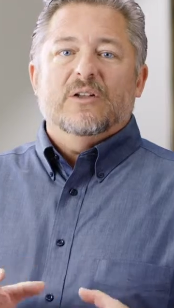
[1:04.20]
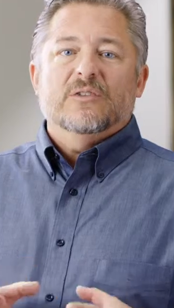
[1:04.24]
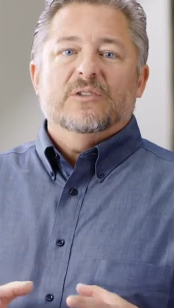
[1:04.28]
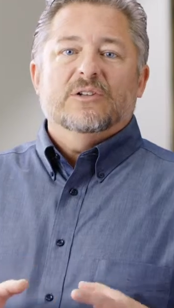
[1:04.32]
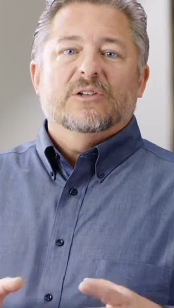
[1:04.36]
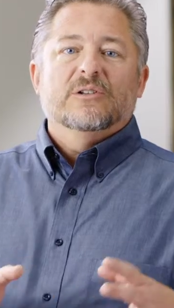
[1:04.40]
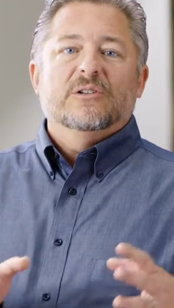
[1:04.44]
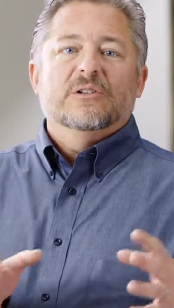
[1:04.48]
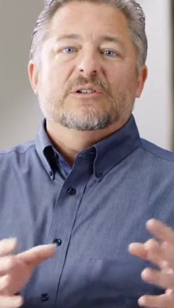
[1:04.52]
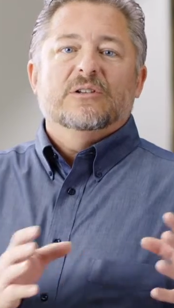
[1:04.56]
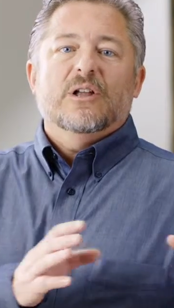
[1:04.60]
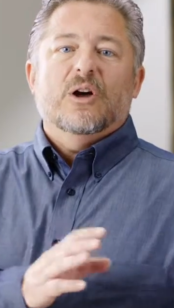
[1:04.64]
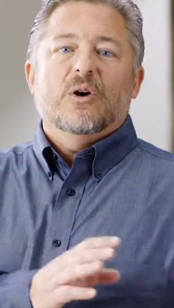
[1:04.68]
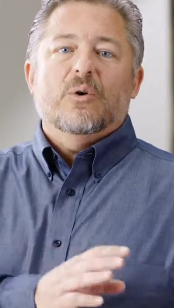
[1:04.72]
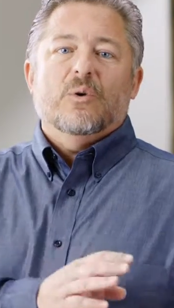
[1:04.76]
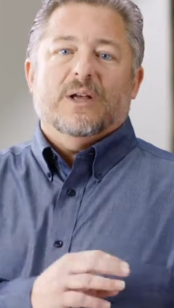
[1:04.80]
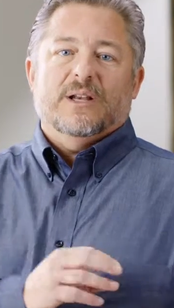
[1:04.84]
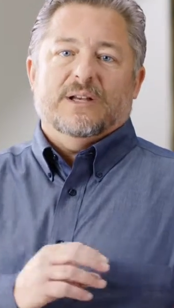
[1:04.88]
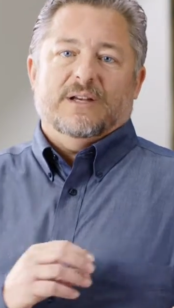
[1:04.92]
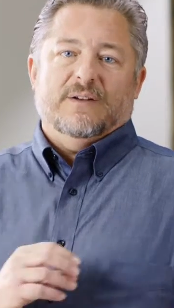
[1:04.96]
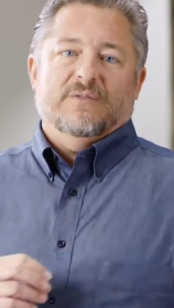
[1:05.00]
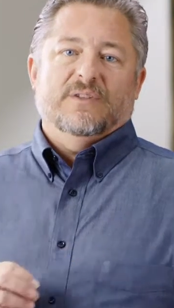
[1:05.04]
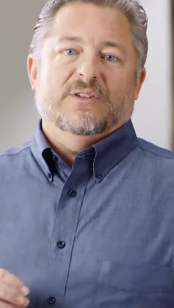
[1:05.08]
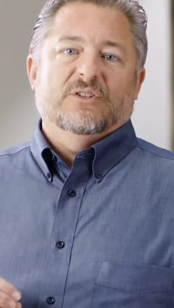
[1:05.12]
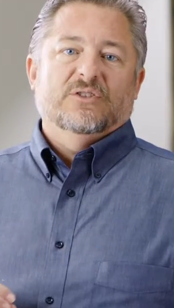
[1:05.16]
on the low
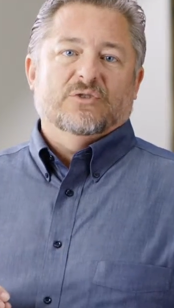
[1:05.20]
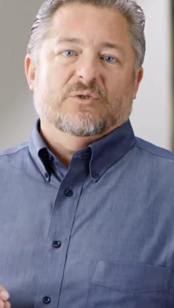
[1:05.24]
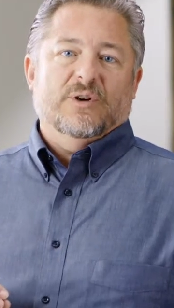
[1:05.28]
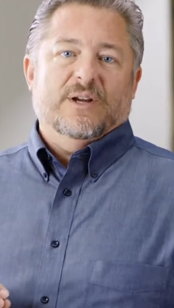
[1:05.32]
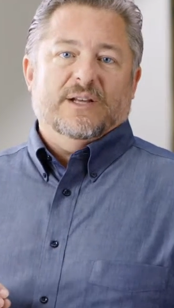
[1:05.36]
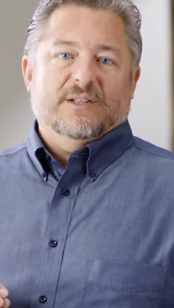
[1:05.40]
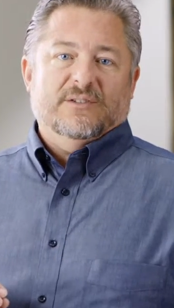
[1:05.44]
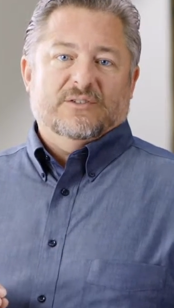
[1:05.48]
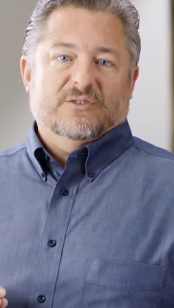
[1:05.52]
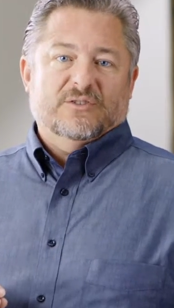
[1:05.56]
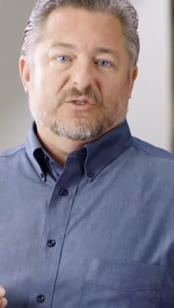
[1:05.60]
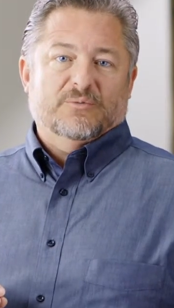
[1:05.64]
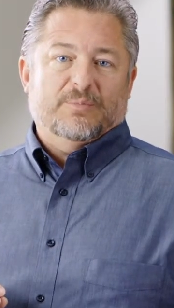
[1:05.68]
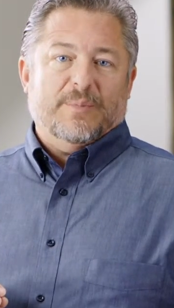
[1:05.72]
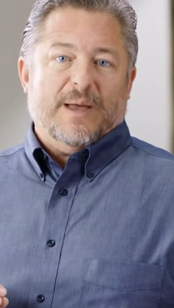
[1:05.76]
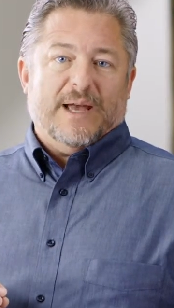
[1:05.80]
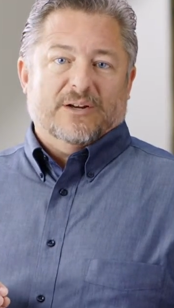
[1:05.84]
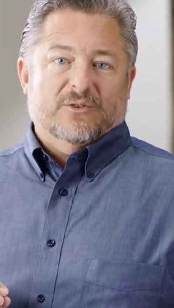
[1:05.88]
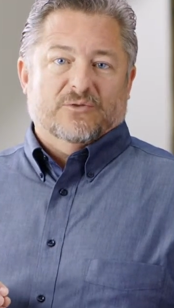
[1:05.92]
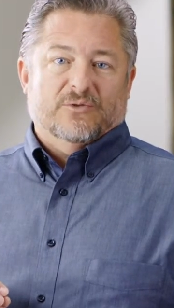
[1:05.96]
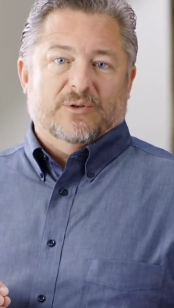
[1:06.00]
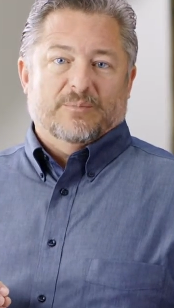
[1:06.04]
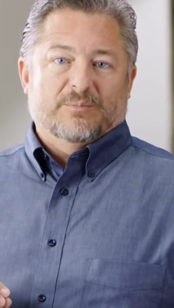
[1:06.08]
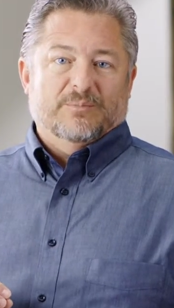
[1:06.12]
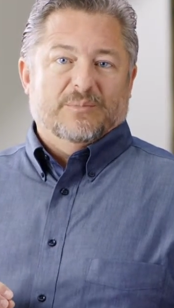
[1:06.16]
end of the strength
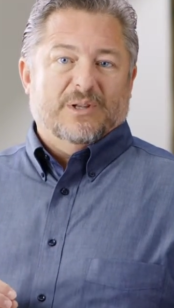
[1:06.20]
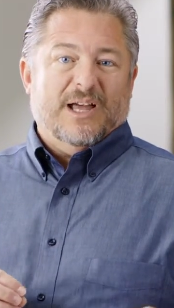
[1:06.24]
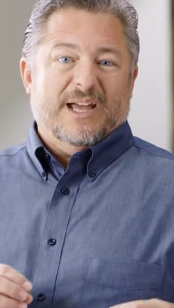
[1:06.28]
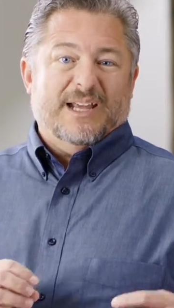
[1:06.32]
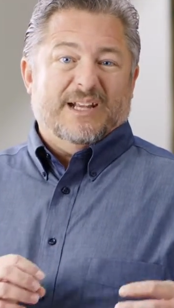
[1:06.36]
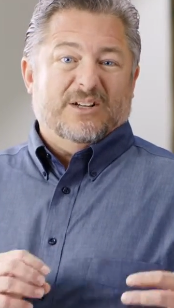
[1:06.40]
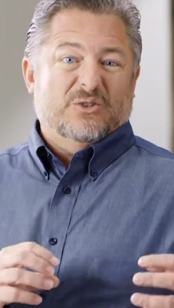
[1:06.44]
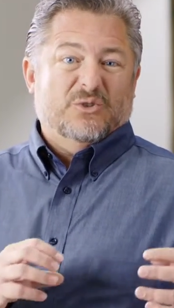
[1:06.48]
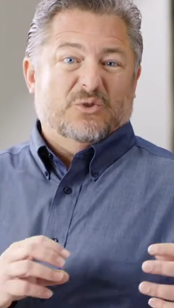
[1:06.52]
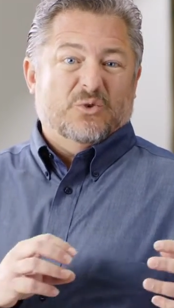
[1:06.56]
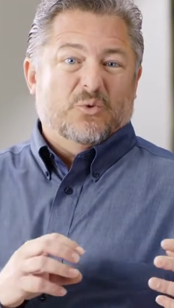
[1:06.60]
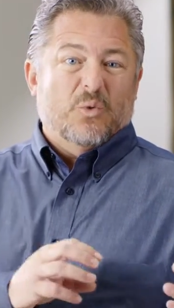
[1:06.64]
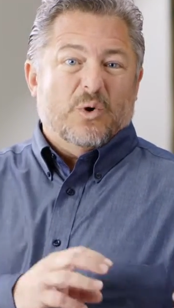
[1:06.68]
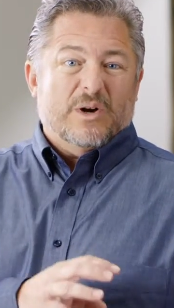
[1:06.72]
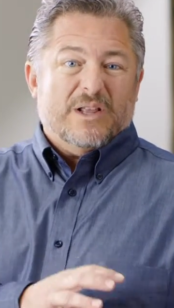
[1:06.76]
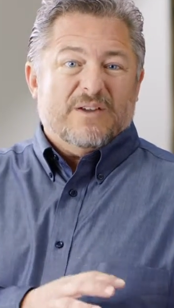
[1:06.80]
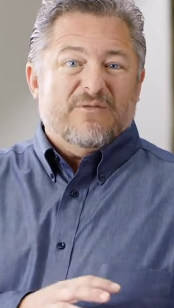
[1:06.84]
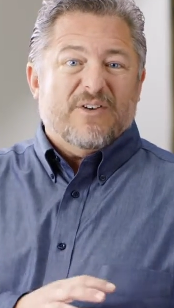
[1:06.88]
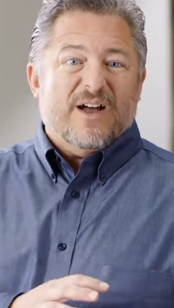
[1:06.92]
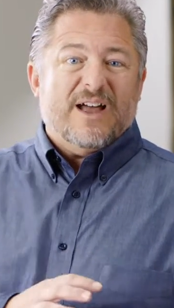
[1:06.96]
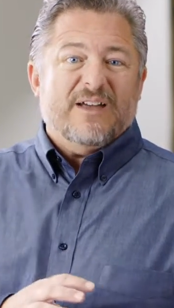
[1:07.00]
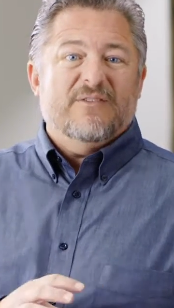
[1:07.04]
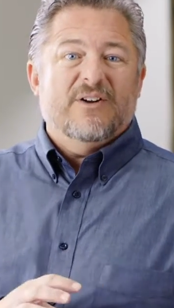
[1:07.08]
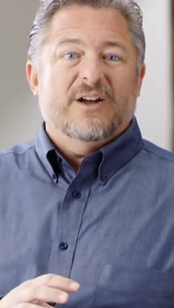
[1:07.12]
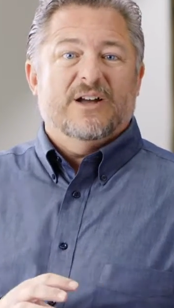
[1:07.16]
spectrum, like
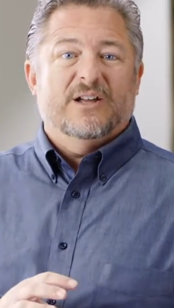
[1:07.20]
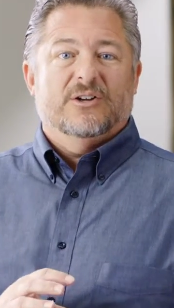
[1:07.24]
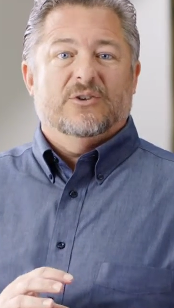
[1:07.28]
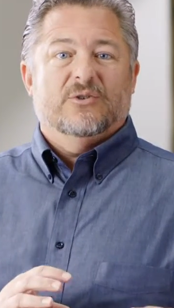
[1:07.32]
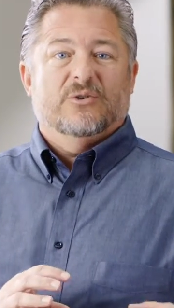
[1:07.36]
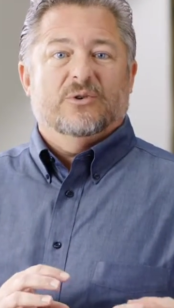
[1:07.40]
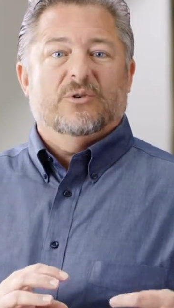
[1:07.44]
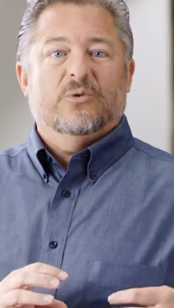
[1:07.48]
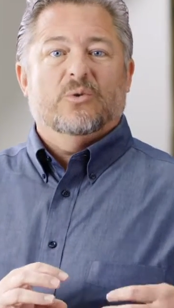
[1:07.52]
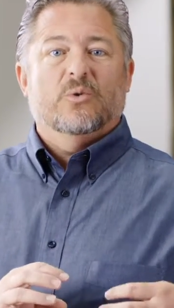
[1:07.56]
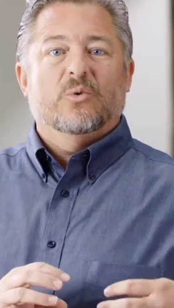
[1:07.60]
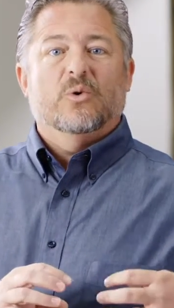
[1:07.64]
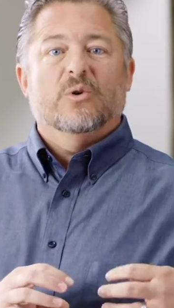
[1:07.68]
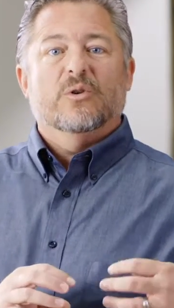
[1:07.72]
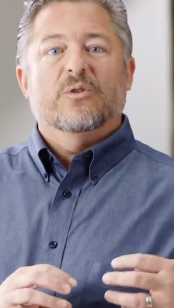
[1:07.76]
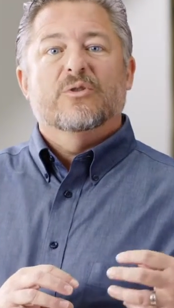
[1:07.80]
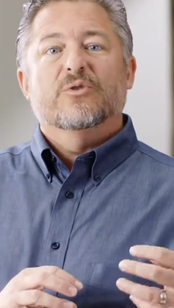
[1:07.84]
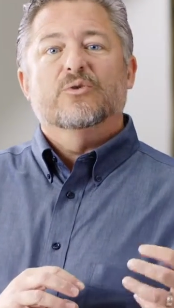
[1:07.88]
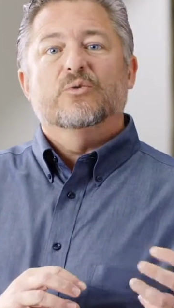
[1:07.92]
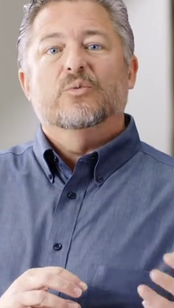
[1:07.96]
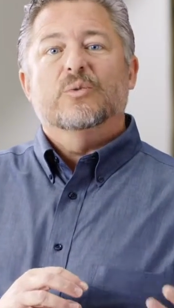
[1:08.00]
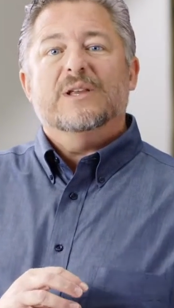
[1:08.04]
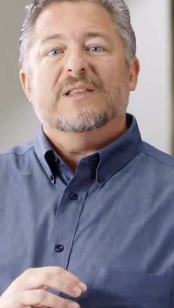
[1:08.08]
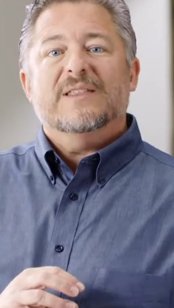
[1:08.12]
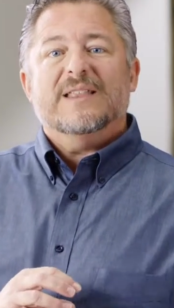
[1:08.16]
2,500 or
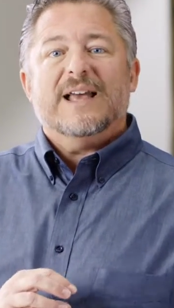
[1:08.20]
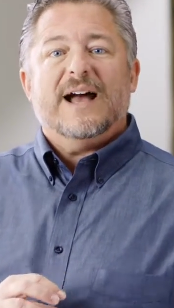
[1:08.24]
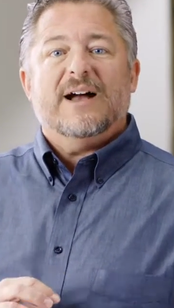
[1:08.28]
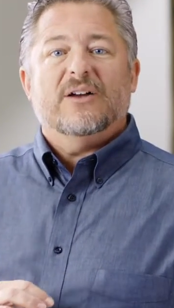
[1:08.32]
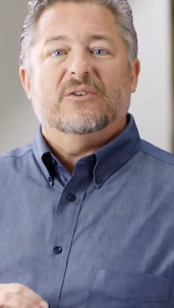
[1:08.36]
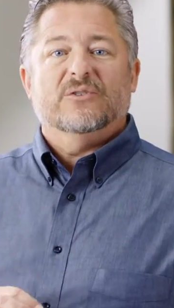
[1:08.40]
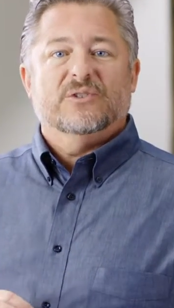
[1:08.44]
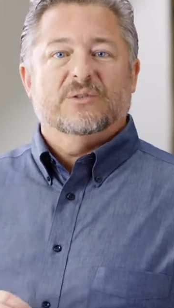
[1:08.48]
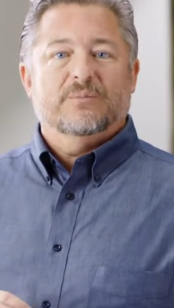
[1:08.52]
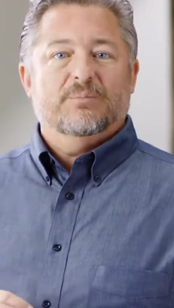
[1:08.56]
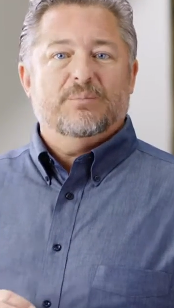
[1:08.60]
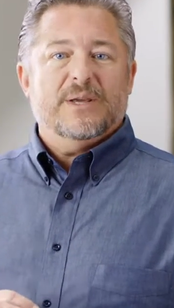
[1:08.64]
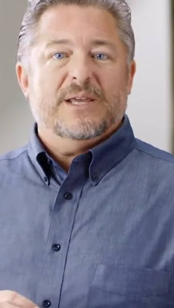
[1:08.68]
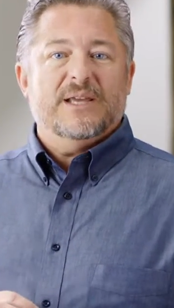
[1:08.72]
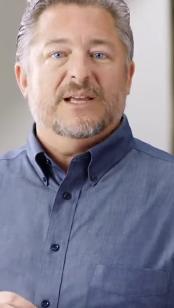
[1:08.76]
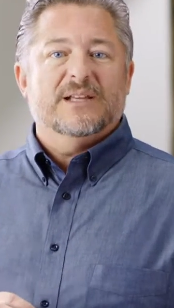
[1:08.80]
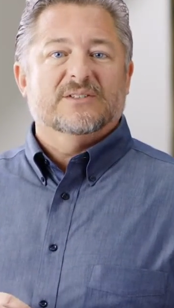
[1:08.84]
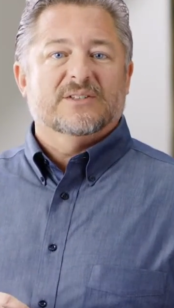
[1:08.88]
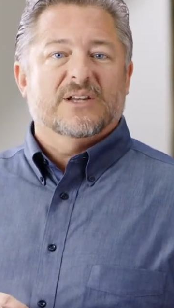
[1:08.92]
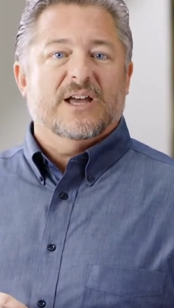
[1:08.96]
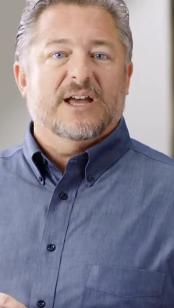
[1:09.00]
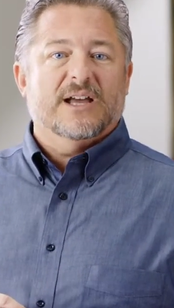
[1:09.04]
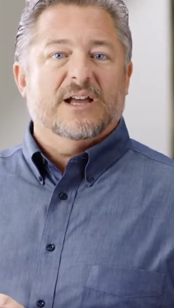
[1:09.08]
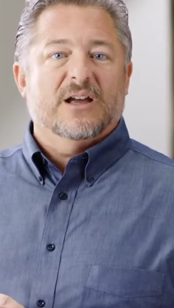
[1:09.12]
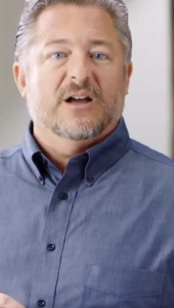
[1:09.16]
3,000
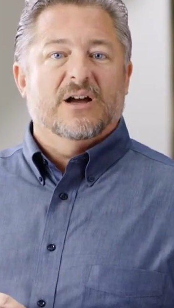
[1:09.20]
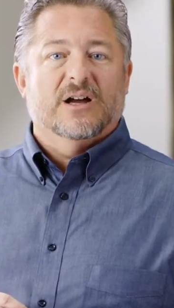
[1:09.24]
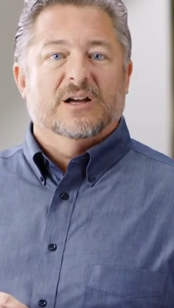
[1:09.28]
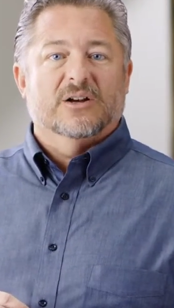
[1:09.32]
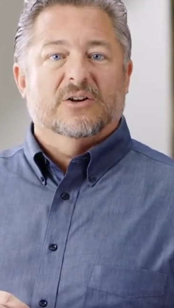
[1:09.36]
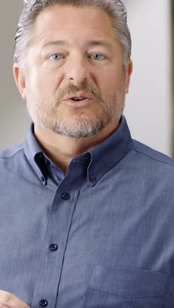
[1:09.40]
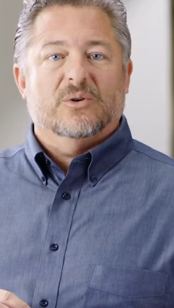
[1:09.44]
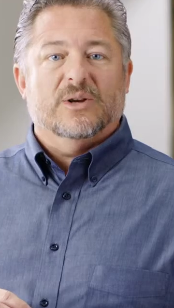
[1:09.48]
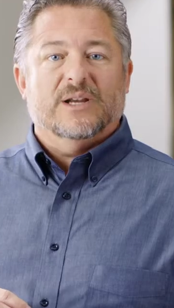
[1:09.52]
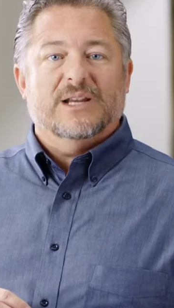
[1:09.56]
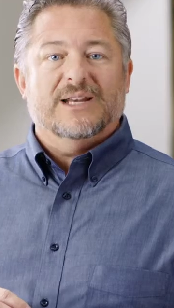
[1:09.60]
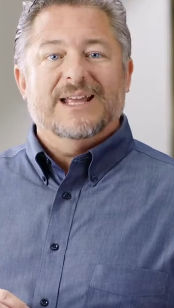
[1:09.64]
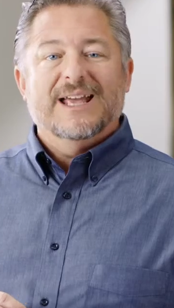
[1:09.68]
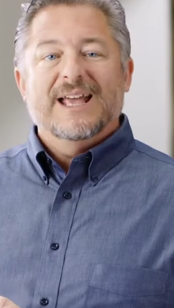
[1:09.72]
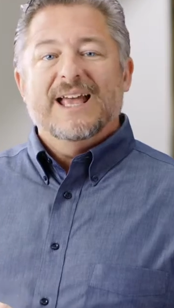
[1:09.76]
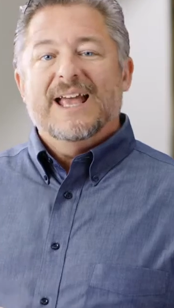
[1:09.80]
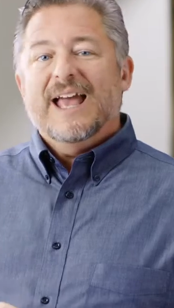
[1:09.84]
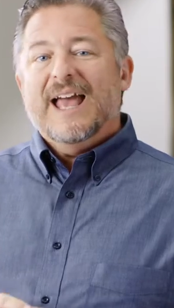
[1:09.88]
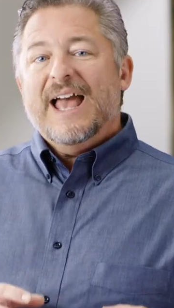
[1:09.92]
psi concrete,